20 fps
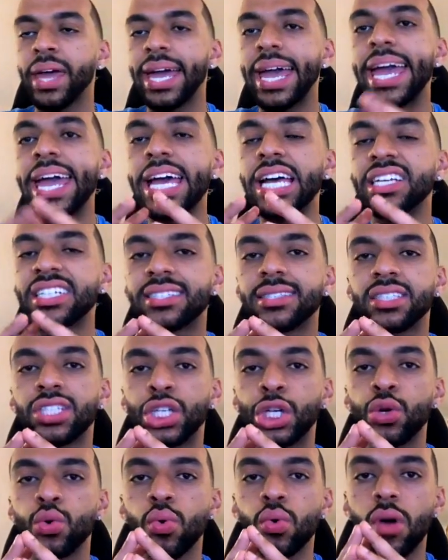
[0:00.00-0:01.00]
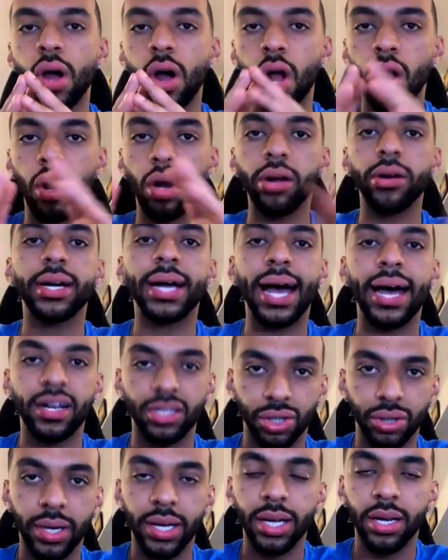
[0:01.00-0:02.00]
is to learn how to
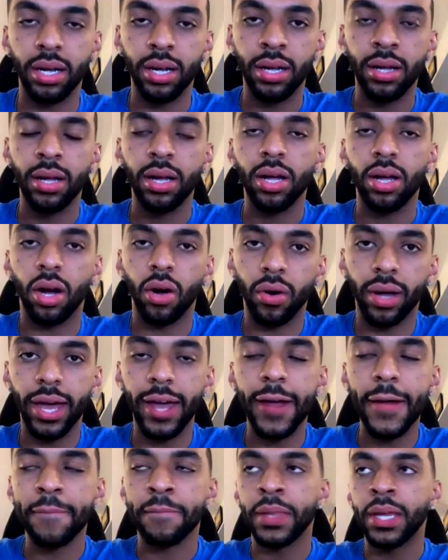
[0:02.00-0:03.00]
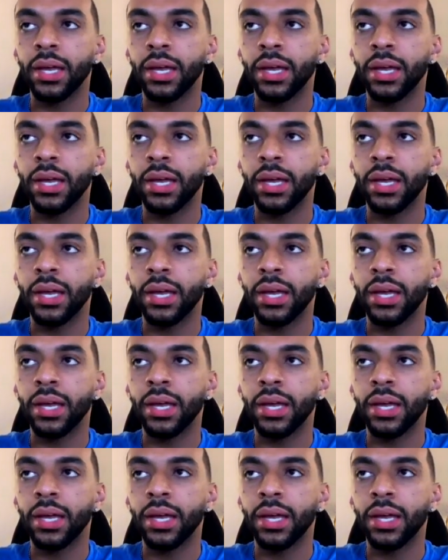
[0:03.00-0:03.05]
trade, okay?